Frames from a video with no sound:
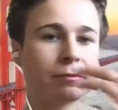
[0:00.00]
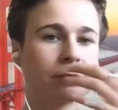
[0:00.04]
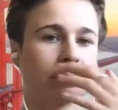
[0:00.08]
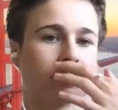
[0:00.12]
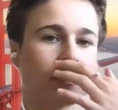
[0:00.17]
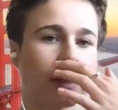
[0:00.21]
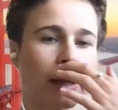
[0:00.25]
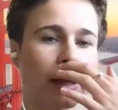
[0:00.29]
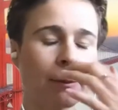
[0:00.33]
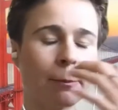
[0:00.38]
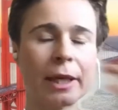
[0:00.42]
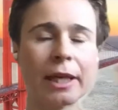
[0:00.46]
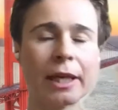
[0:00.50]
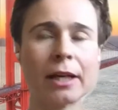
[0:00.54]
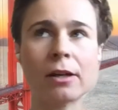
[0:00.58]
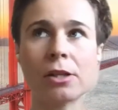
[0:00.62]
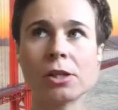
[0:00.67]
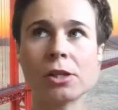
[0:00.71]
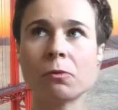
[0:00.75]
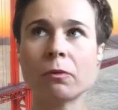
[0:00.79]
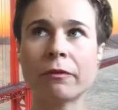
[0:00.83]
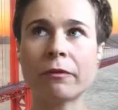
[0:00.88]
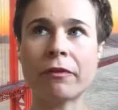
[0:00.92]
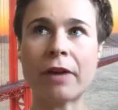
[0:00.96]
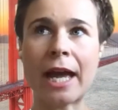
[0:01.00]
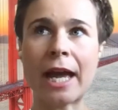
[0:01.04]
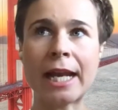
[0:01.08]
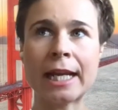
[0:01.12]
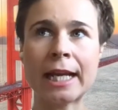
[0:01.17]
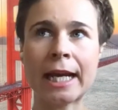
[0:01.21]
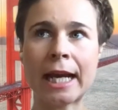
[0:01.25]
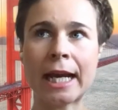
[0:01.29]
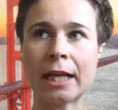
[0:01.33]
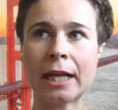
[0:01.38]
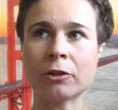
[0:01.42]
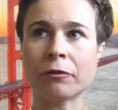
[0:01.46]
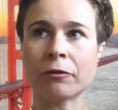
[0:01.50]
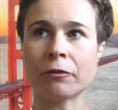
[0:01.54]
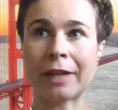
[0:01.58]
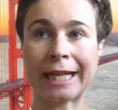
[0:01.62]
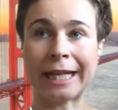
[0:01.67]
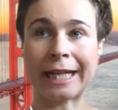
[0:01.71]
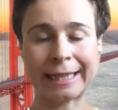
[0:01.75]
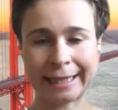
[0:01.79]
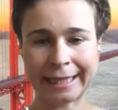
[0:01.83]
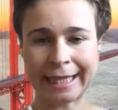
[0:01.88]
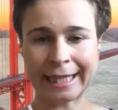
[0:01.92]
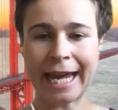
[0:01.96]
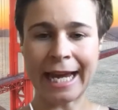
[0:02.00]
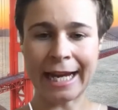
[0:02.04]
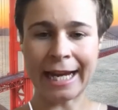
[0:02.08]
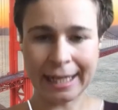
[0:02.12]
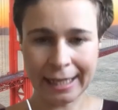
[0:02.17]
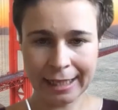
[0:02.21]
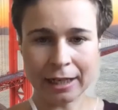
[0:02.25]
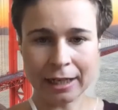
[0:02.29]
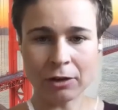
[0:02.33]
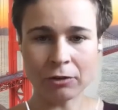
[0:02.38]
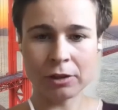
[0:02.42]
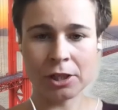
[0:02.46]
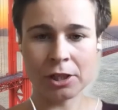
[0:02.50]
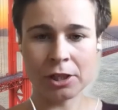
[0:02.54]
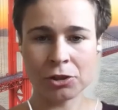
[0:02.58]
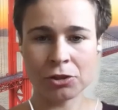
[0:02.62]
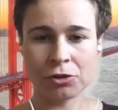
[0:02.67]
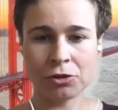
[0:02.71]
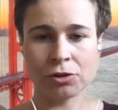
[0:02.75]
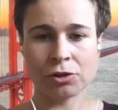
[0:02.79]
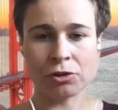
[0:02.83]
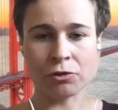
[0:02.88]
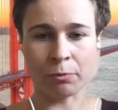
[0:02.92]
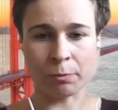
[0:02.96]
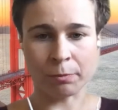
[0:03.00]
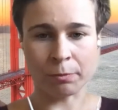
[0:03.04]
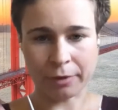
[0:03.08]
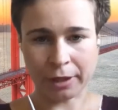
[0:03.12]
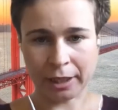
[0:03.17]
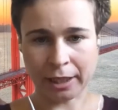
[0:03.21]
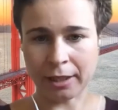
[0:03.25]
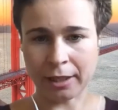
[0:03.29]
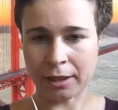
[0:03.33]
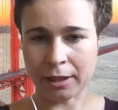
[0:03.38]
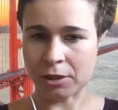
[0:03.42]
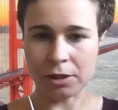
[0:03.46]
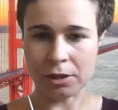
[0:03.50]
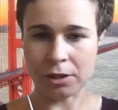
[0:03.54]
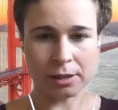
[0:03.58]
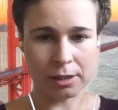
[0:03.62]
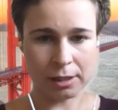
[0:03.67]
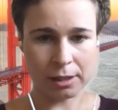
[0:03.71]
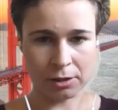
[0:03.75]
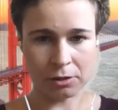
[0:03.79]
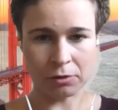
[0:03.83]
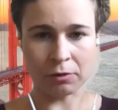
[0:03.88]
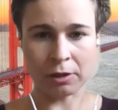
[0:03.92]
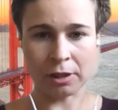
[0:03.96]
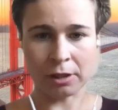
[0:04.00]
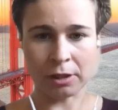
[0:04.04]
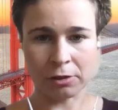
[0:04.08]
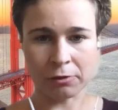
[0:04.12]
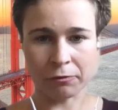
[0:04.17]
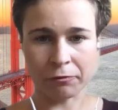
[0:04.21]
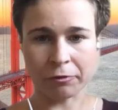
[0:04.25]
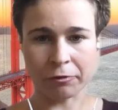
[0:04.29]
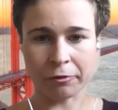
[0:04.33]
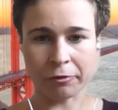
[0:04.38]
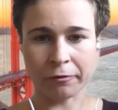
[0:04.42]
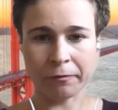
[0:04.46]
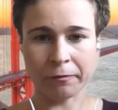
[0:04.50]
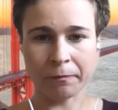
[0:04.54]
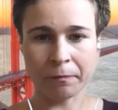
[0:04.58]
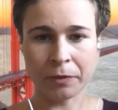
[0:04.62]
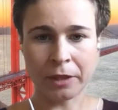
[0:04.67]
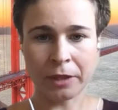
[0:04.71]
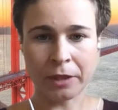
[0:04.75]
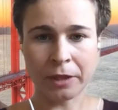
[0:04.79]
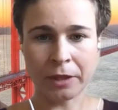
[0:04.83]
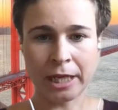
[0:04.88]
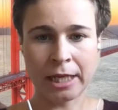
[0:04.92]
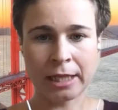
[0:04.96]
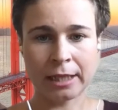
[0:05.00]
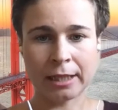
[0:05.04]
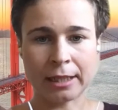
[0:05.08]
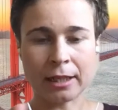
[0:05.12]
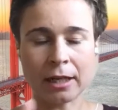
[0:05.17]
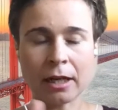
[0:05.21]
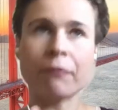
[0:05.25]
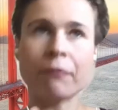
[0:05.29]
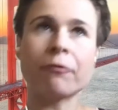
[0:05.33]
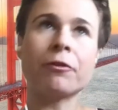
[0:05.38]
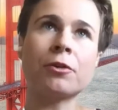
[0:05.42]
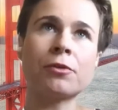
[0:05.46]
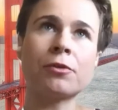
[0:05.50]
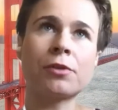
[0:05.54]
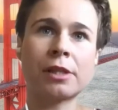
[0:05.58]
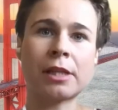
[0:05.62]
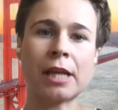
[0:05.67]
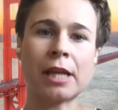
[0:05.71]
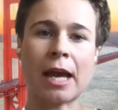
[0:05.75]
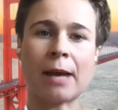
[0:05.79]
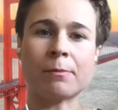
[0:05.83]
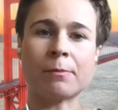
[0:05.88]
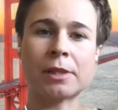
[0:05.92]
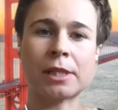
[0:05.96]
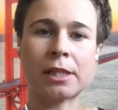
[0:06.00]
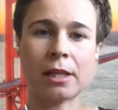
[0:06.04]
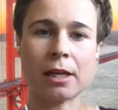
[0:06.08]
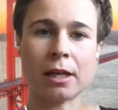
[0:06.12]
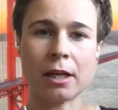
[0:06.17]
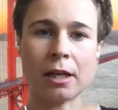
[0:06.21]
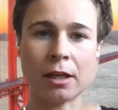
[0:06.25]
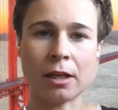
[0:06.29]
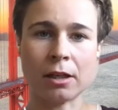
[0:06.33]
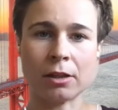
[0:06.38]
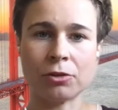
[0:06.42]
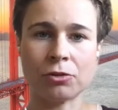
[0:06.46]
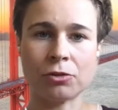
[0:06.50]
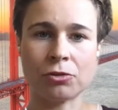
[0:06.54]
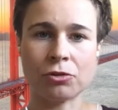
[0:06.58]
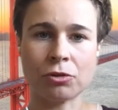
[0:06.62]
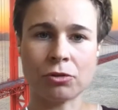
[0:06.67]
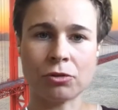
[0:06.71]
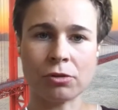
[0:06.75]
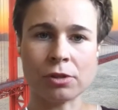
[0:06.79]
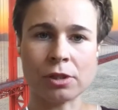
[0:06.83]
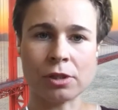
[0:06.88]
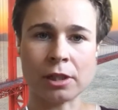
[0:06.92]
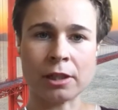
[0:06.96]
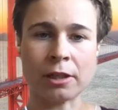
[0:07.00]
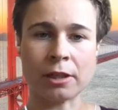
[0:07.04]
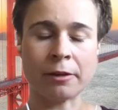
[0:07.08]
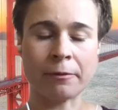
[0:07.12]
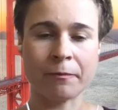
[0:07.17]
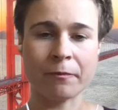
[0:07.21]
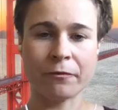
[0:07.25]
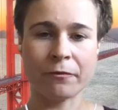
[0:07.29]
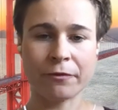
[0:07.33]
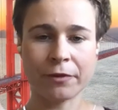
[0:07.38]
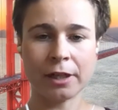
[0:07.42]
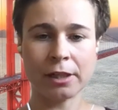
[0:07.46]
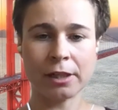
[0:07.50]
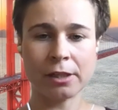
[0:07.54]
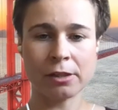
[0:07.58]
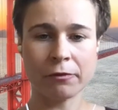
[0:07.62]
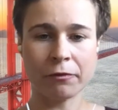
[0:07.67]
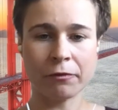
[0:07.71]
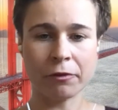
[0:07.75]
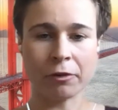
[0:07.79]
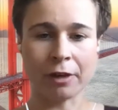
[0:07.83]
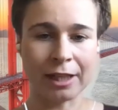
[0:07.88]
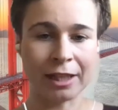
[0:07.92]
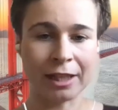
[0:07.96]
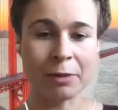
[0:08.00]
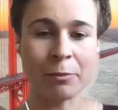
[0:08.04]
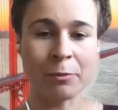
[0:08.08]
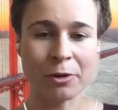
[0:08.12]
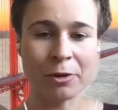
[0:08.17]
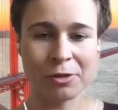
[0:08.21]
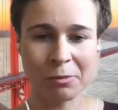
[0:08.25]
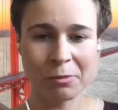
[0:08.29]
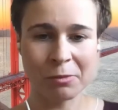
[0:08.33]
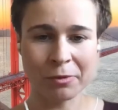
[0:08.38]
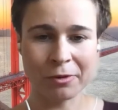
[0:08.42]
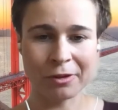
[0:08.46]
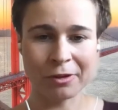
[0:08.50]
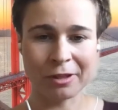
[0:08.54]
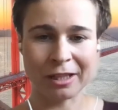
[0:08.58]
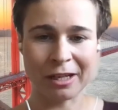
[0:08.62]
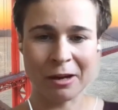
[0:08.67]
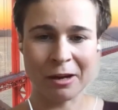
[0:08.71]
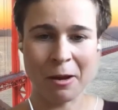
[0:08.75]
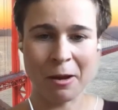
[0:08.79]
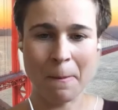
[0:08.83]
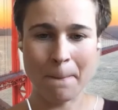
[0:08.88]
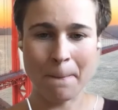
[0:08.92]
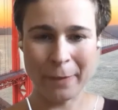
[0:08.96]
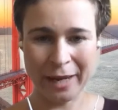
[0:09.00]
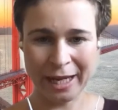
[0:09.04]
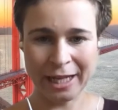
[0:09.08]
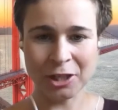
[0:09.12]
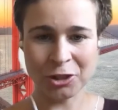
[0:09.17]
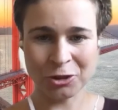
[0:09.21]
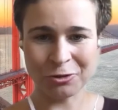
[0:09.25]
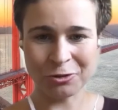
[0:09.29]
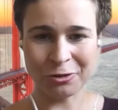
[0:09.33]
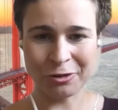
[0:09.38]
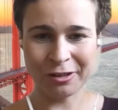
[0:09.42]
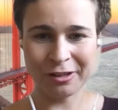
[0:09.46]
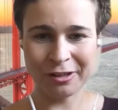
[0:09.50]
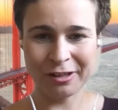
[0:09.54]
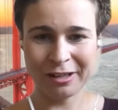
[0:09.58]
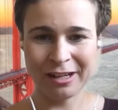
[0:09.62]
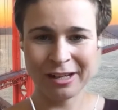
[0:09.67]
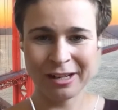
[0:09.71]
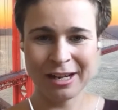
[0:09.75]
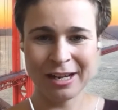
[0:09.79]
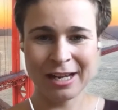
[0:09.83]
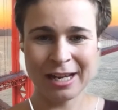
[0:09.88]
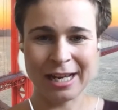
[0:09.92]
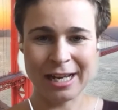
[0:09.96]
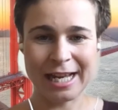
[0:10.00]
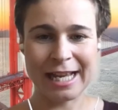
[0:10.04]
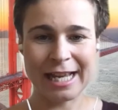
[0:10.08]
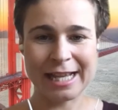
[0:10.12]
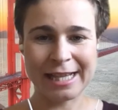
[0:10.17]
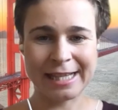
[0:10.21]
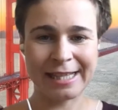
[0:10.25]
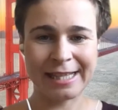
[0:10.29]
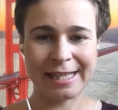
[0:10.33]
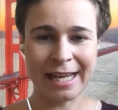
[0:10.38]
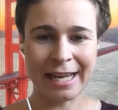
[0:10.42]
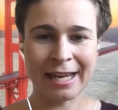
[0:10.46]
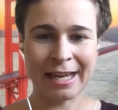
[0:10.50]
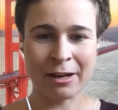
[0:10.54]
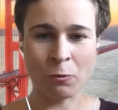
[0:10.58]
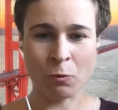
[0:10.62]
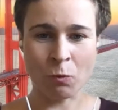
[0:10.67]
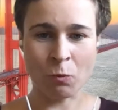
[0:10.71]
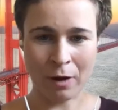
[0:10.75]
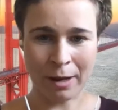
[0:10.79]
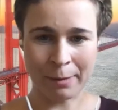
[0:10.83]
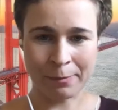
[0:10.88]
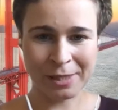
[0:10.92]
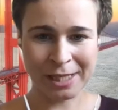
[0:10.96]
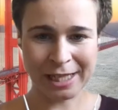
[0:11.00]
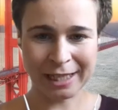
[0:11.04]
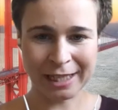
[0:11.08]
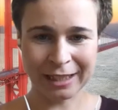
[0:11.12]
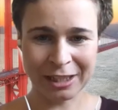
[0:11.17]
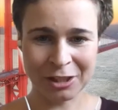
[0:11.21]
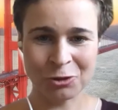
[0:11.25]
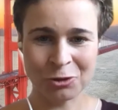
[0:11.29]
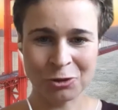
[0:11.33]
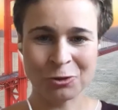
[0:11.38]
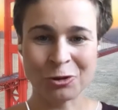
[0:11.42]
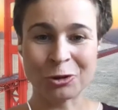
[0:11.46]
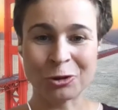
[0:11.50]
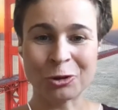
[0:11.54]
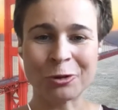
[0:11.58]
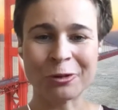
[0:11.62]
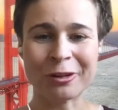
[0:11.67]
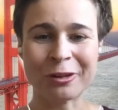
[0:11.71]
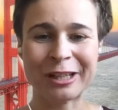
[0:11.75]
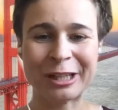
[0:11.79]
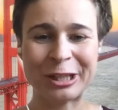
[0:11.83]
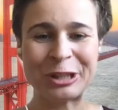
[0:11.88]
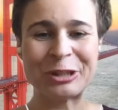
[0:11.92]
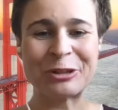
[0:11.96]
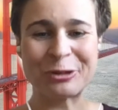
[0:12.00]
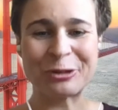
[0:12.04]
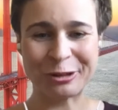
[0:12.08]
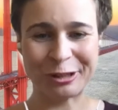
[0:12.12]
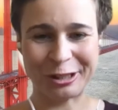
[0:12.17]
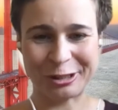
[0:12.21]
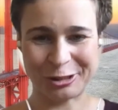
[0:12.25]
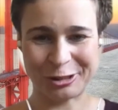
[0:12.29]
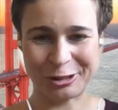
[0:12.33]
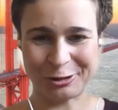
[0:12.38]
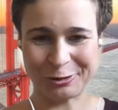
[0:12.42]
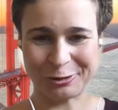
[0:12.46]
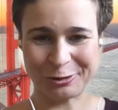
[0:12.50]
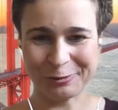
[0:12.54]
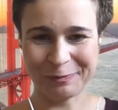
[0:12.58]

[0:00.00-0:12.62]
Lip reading: because with any kind of like technical issues, so breakages and so on and so forth, there are a few steps you should consider. First of all, and the most important, make sure it's the website issue, not only your issue.